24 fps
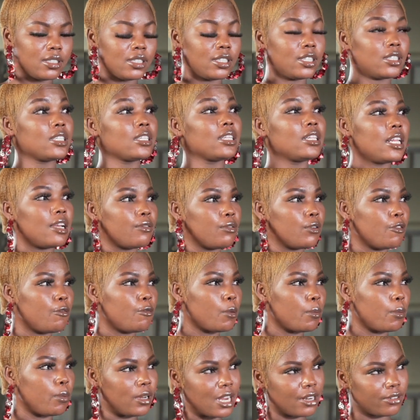a certain level of
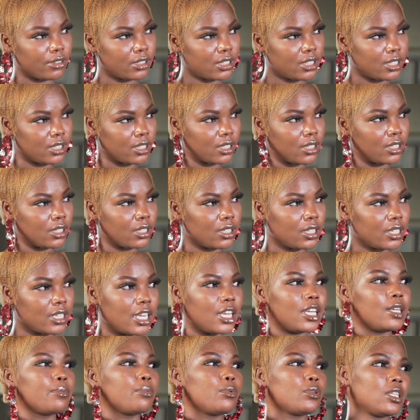popularity okay. here
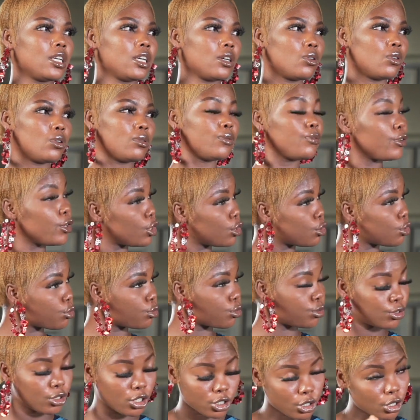in Port Harcourt, before you mm.
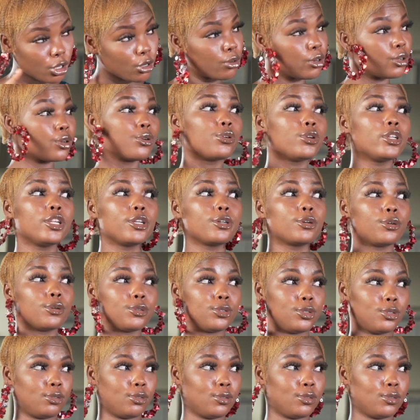know, they don't run go Lagos.